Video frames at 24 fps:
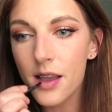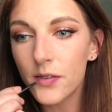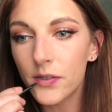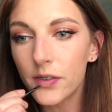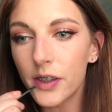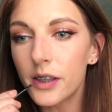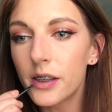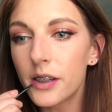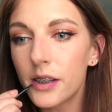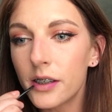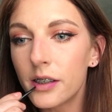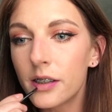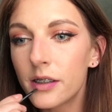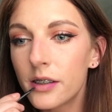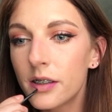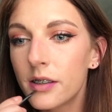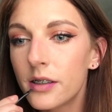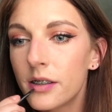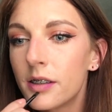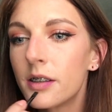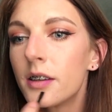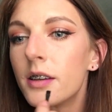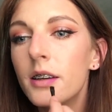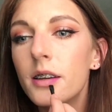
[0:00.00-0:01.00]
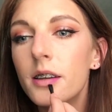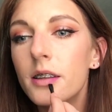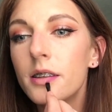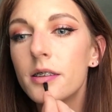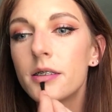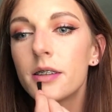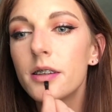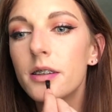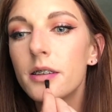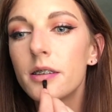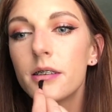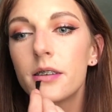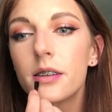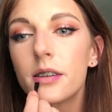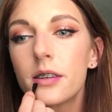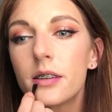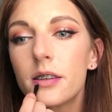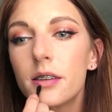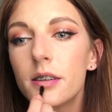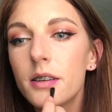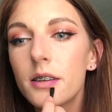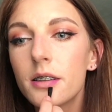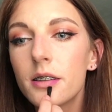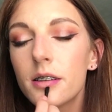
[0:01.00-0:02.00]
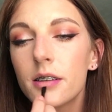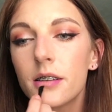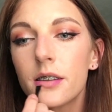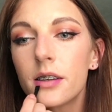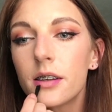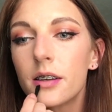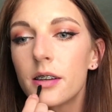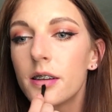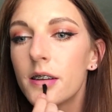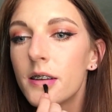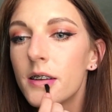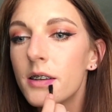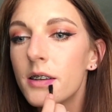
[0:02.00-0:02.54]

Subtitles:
Fade it in, and then take it along the